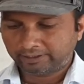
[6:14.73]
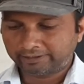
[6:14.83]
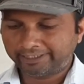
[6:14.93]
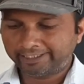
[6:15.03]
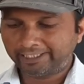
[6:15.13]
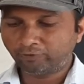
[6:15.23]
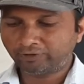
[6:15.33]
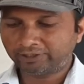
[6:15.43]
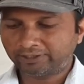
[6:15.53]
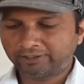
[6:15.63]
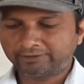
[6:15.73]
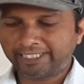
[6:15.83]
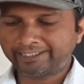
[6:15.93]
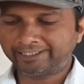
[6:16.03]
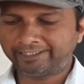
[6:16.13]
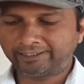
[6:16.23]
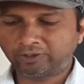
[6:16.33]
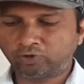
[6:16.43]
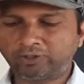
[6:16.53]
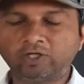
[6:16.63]
they give that
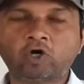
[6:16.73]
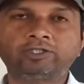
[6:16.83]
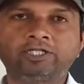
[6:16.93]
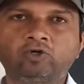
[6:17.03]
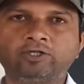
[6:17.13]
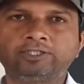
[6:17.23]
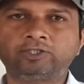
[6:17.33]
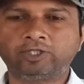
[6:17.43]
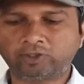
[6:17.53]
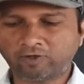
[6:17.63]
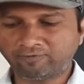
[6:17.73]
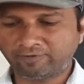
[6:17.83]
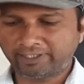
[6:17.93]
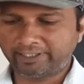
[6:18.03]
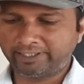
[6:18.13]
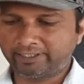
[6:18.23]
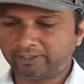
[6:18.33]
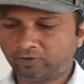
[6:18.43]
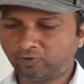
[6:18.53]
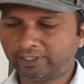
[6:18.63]
heat to the other constituent of
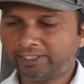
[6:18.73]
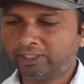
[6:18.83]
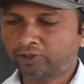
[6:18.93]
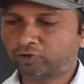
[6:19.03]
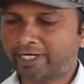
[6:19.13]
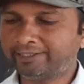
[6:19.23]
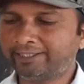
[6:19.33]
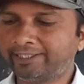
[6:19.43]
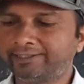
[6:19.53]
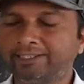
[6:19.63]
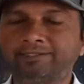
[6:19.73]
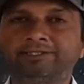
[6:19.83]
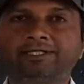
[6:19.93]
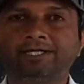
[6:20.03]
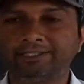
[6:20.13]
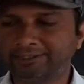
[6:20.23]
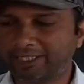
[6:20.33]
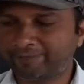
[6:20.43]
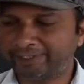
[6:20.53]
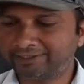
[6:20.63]
air. Okay. So as a result, the earth
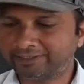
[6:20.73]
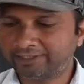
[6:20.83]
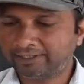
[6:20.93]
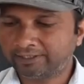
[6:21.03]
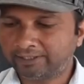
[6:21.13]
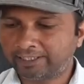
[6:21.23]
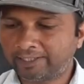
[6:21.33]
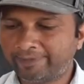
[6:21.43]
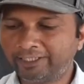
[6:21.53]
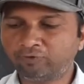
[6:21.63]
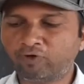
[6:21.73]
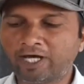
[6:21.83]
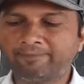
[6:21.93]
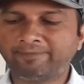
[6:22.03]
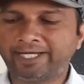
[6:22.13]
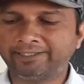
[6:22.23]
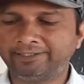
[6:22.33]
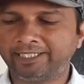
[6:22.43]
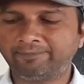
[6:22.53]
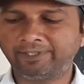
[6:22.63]
surface remains warm
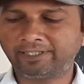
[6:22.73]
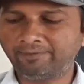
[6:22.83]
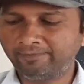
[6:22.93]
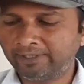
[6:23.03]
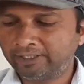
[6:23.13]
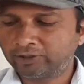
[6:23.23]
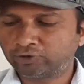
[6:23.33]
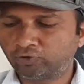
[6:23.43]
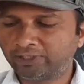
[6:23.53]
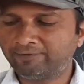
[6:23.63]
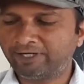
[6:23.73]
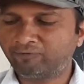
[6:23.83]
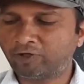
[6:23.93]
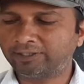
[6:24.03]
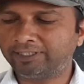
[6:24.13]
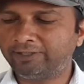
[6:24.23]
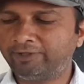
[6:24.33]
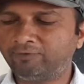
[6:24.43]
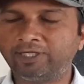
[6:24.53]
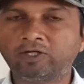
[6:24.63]
and they have become suitable for the
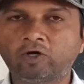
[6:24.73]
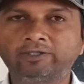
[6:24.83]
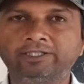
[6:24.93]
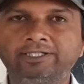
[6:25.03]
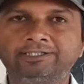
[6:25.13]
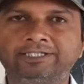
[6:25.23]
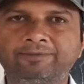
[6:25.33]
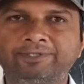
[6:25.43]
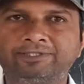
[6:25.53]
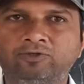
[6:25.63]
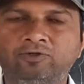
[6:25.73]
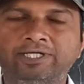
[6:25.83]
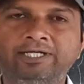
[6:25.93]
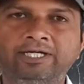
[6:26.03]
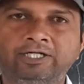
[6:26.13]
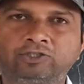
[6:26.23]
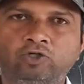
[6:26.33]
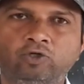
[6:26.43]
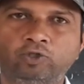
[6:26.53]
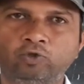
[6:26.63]
living world on the earth surface. Okay.
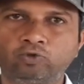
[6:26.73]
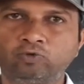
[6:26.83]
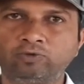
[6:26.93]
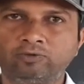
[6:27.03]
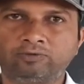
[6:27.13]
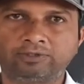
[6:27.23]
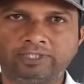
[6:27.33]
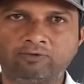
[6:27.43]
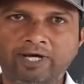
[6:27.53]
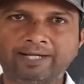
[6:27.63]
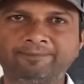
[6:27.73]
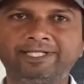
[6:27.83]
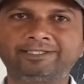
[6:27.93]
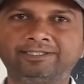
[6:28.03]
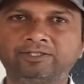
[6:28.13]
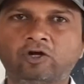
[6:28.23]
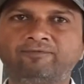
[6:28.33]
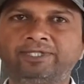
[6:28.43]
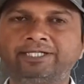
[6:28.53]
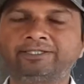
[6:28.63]
So due to the warmness
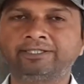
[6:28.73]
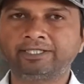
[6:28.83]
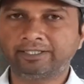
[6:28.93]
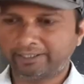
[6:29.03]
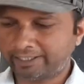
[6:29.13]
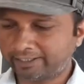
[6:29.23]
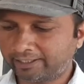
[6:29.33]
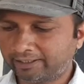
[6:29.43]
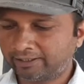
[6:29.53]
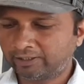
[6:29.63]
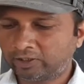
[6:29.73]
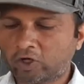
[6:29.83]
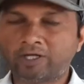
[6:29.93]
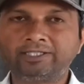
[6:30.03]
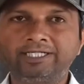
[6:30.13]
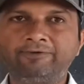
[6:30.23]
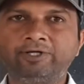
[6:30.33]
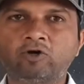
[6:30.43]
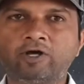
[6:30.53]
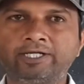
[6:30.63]
of the air, all the
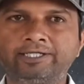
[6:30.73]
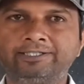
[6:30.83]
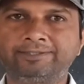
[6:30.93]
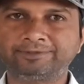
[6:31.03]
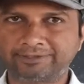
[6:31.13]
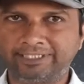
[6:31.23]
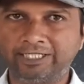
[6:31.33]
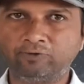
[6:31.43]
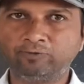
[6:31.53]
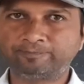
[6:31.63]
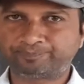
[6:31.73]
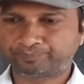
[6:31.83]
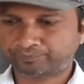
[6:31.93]
living organisms live